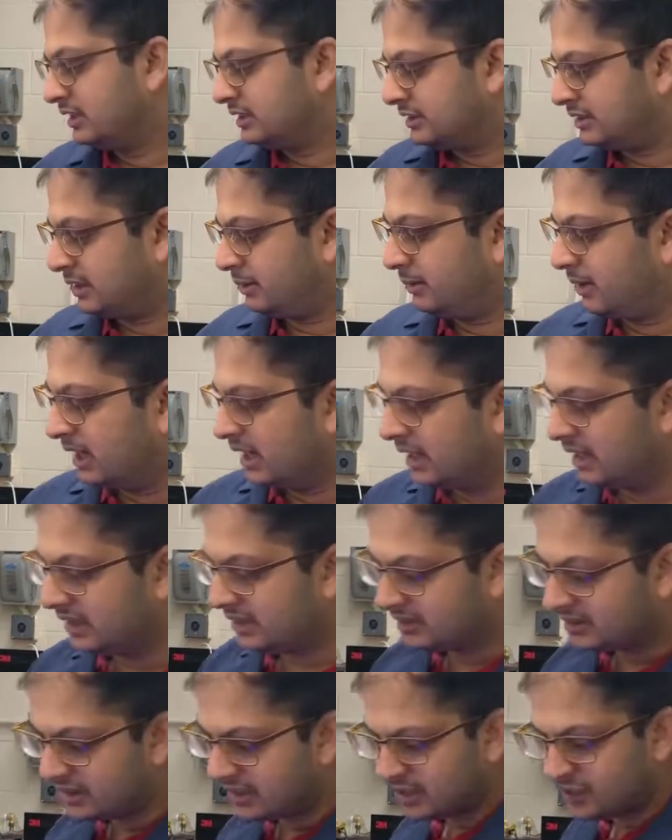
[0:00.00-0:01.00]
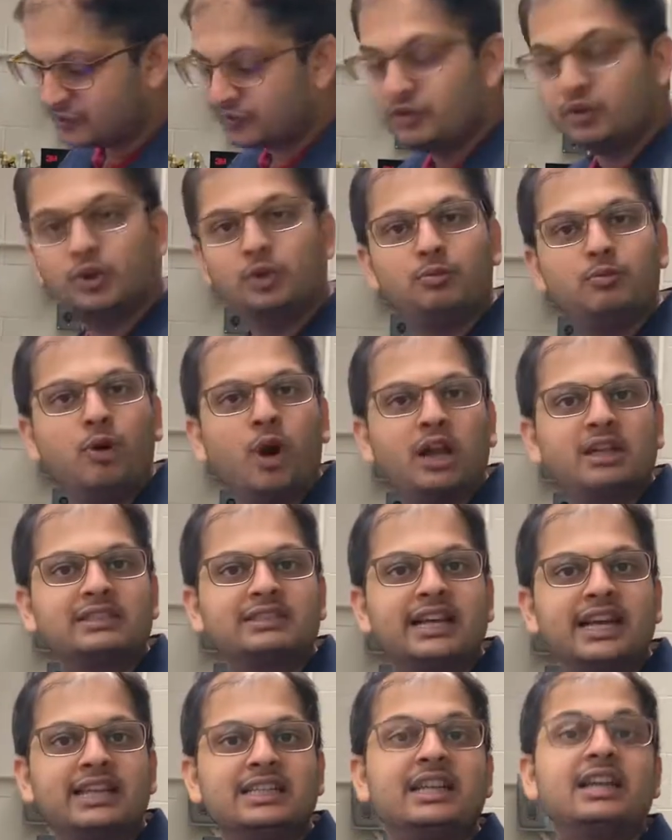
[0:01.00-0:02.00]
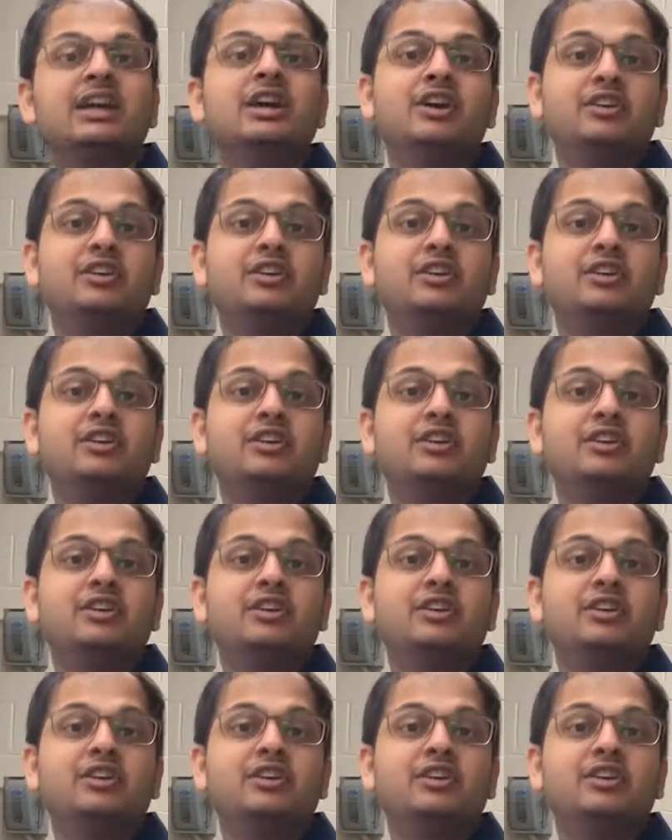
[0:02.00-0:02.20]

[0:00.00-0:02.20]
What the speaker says: Similarly, this fluid boils at